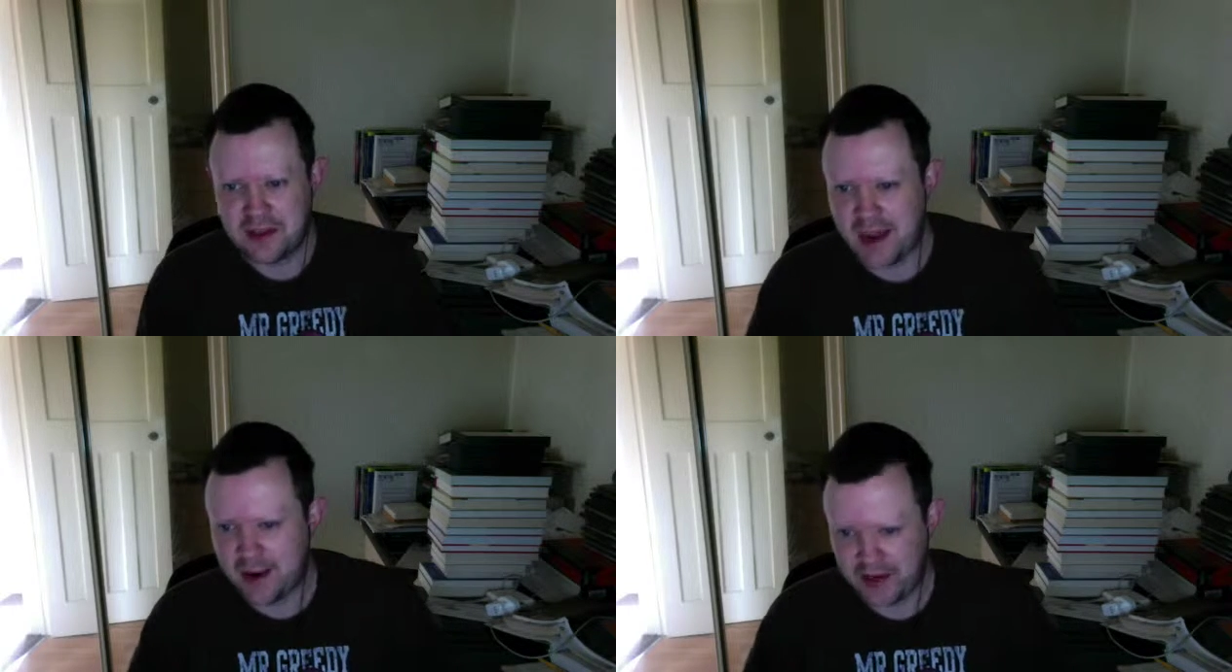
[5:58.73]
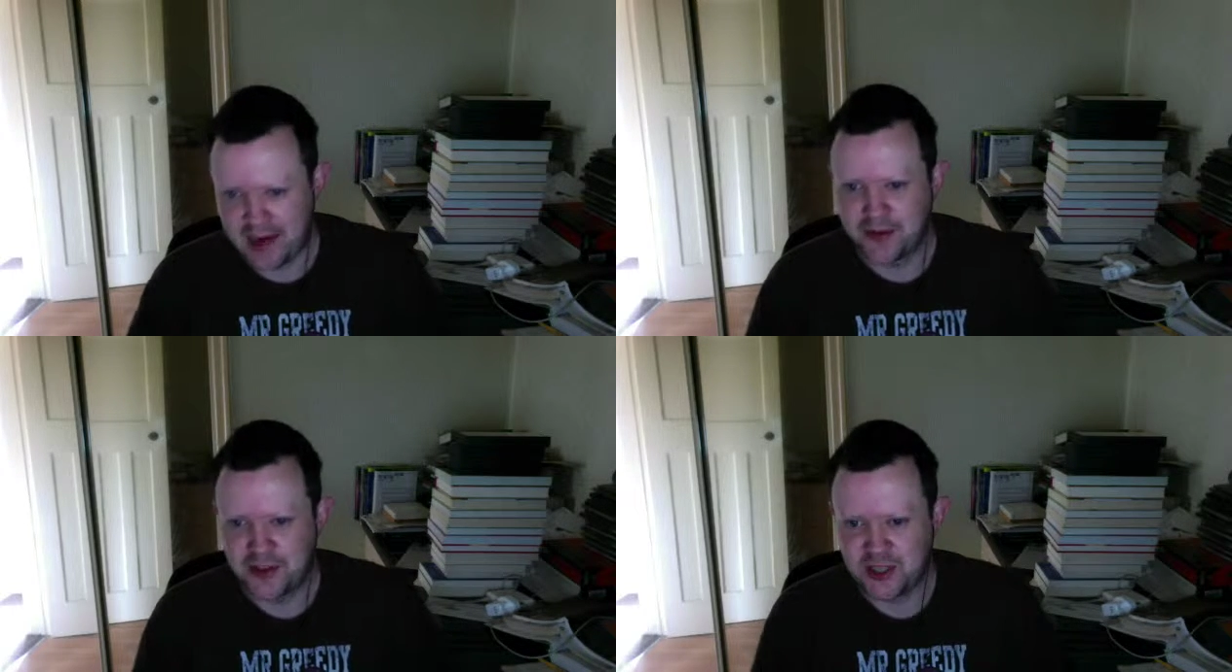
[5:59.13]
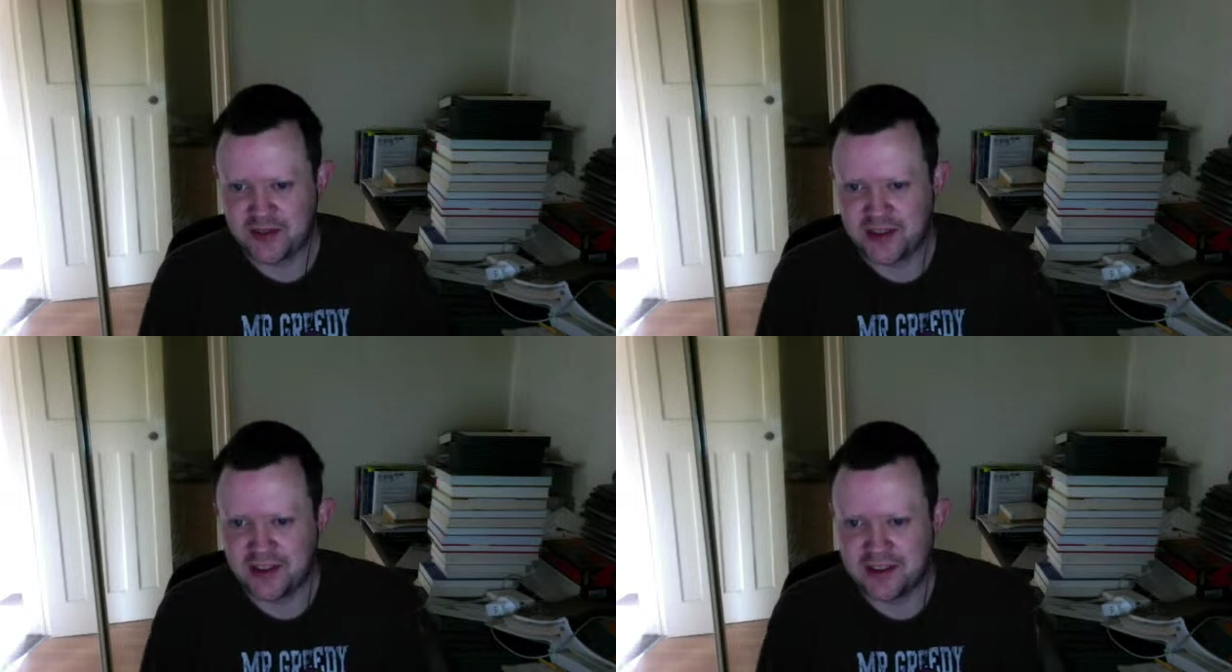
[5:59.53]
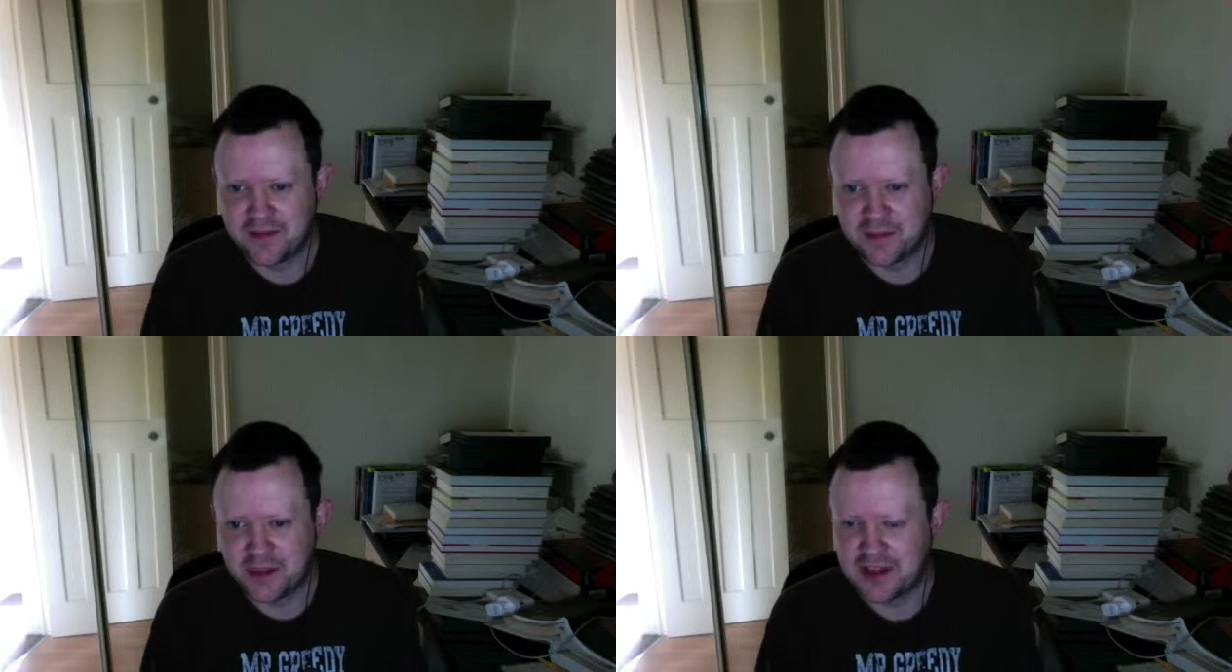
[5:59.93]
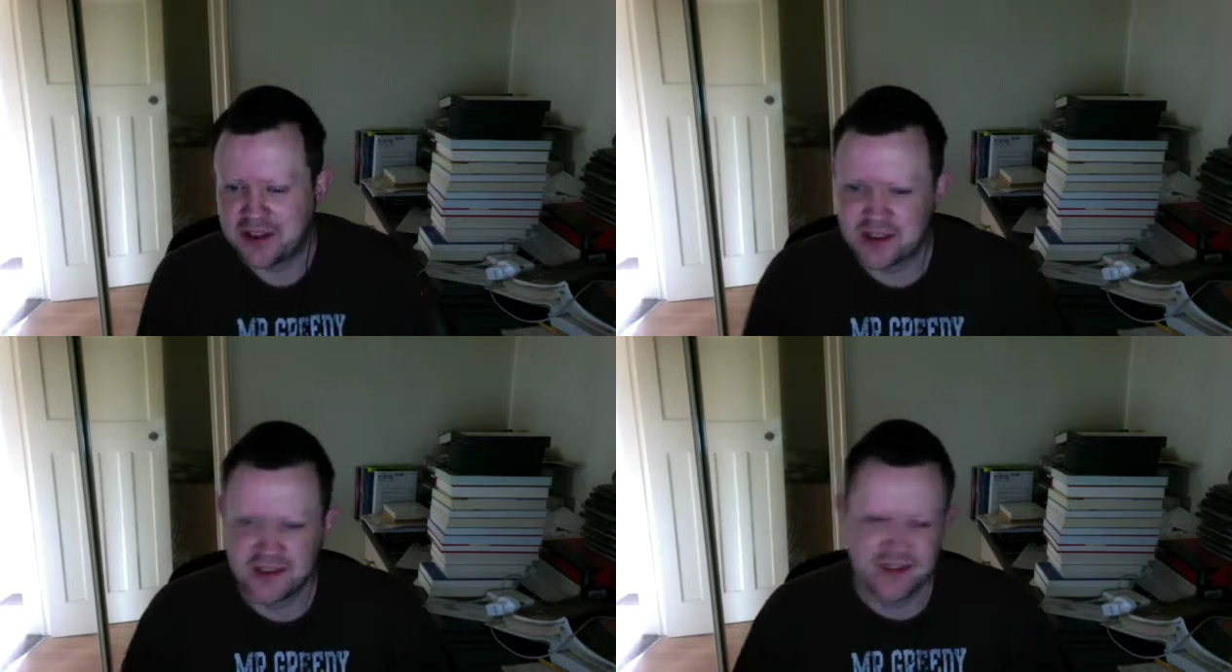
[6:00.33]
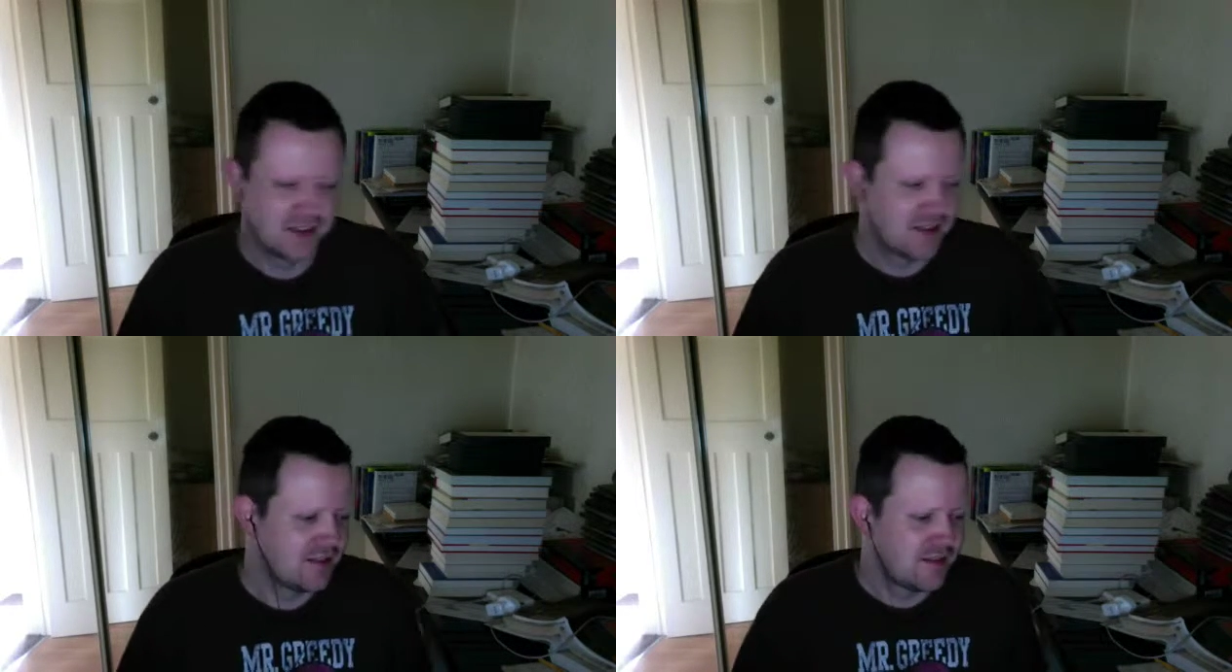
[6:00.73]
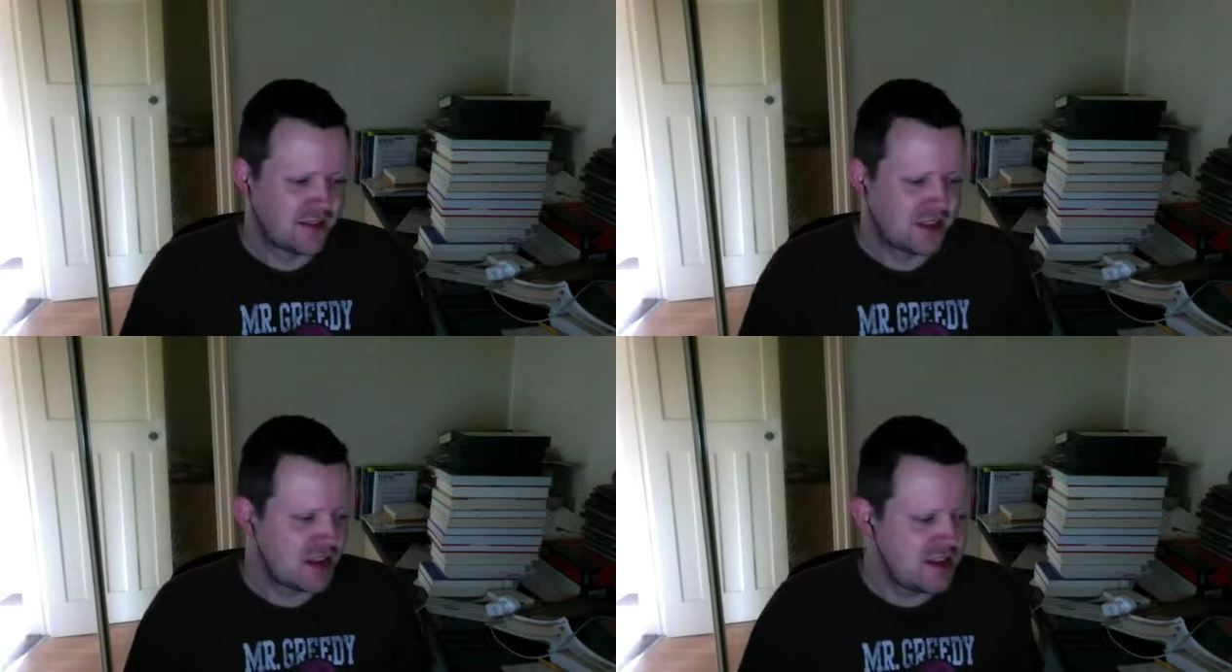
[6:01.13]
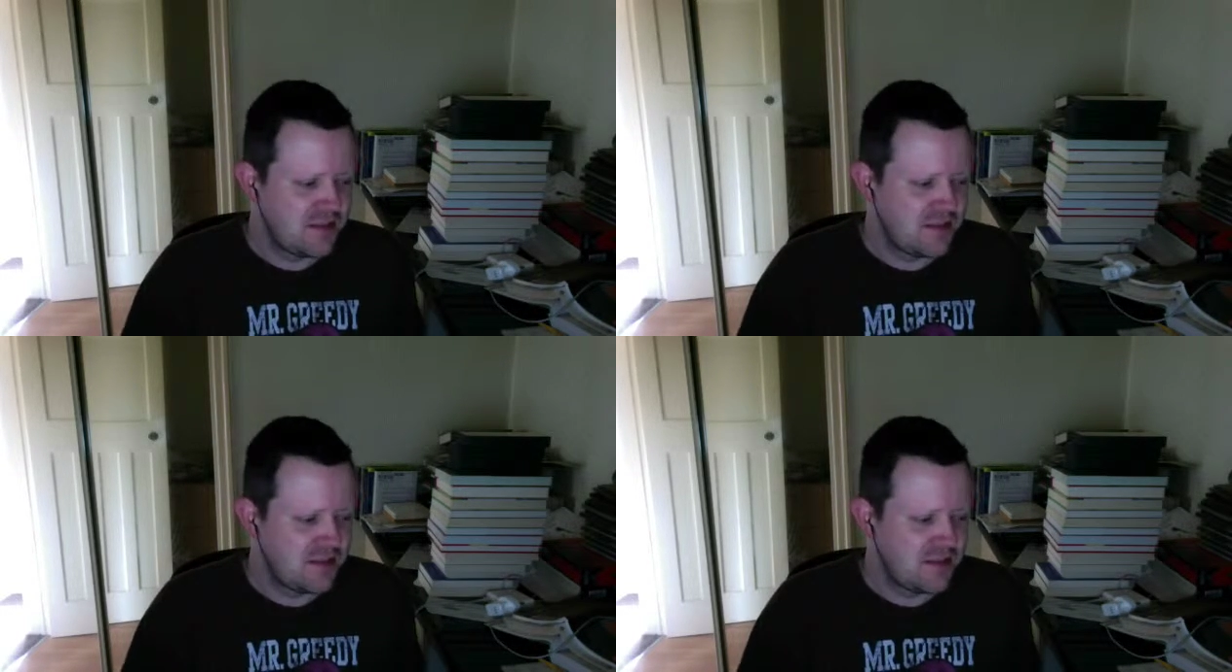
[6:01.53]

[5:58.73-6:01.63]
about downshifting? Because, say,